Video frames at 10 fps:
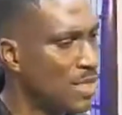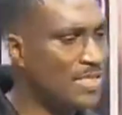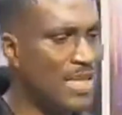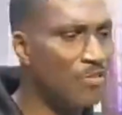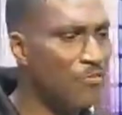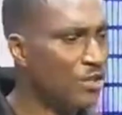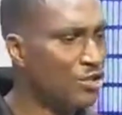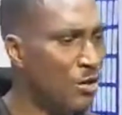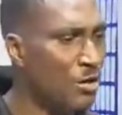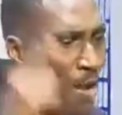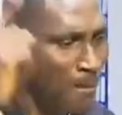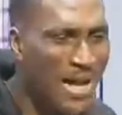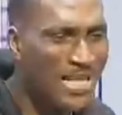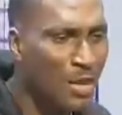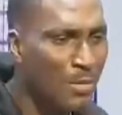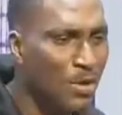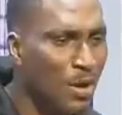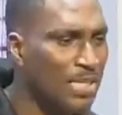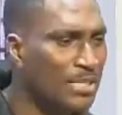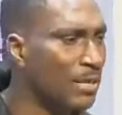Salvation, Pastor
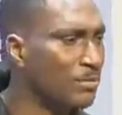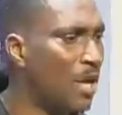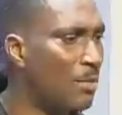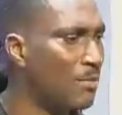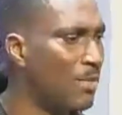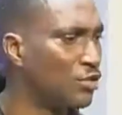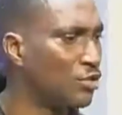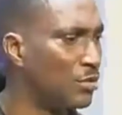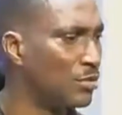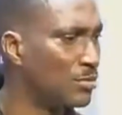Ibiyeomie's name shall be mentioned.